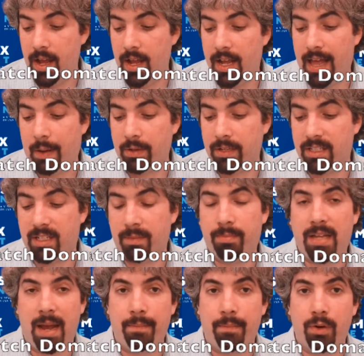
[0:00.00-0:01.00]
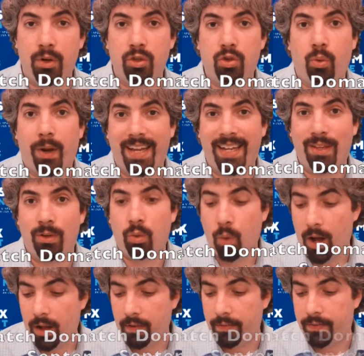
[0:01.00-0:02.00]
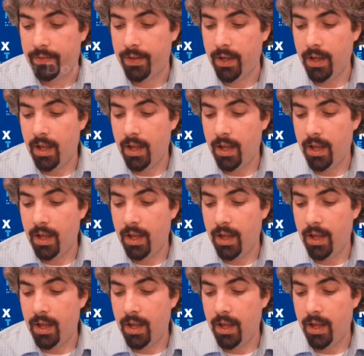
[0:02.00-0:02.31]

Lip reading: That was in September 2012.